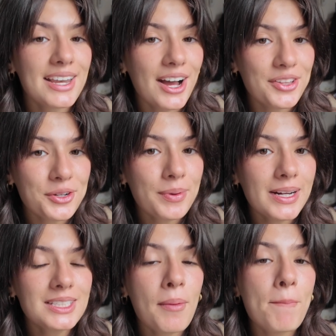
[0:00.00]
In other
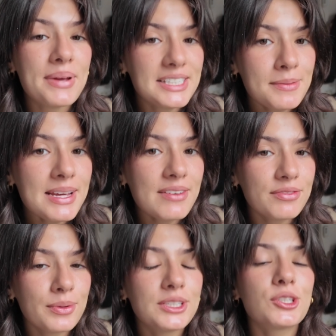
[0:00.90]
words, B2B
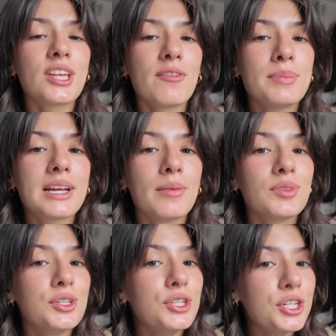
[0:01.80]
influencers have become
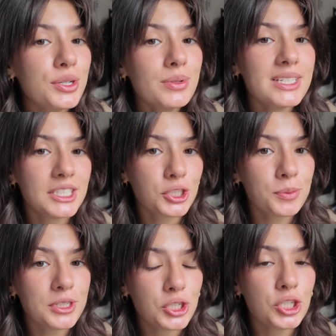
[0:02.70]
the new
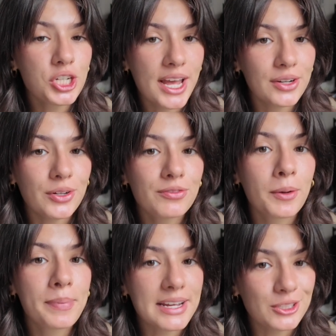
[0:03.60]
distribution channel for
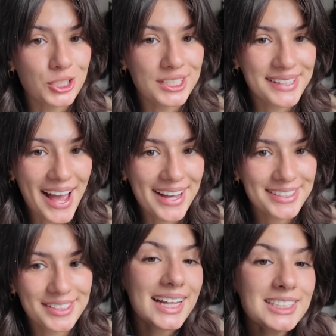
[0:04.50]
PLG
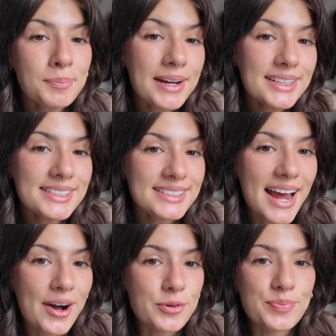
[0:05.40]
SaaS. Let's break this down.